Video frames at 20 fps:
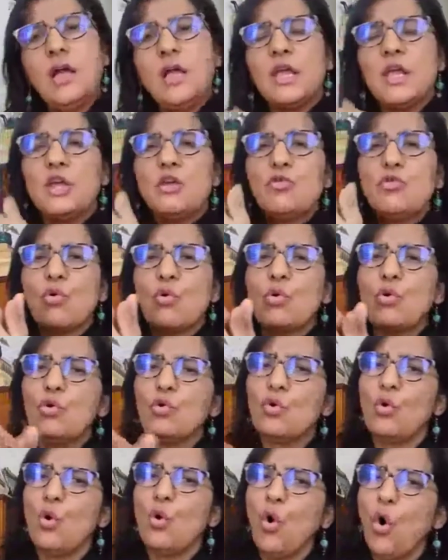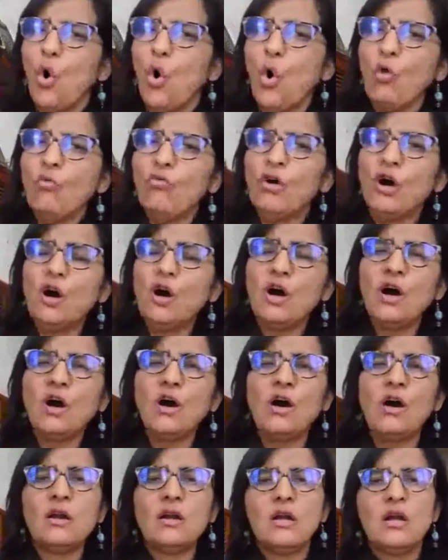He rolled
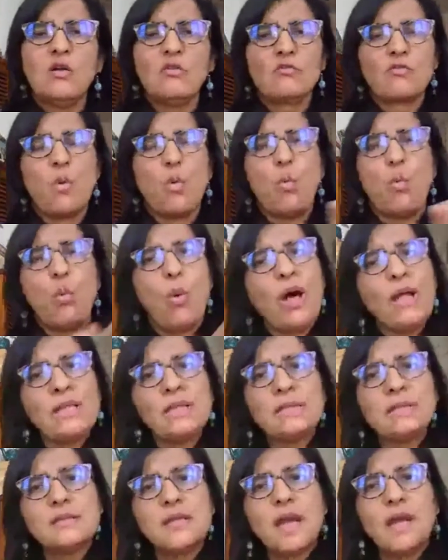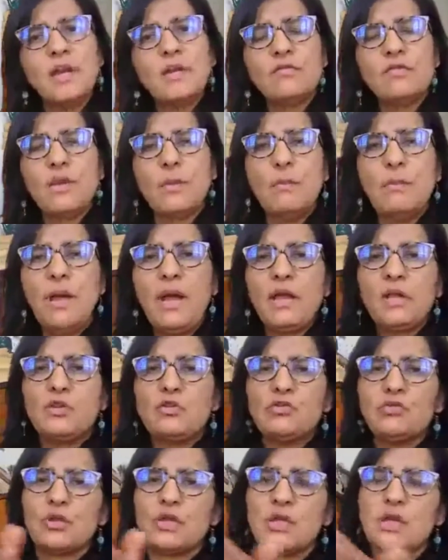over from one side of the bed
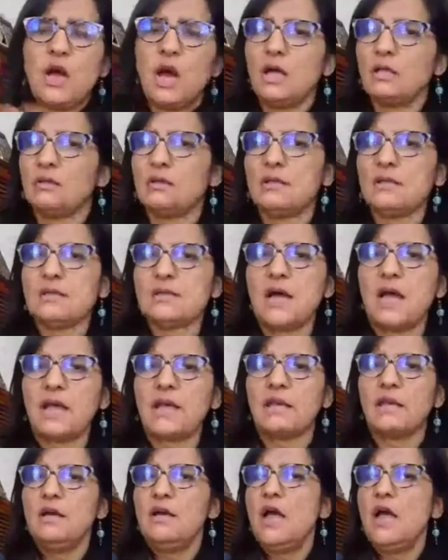to the other side,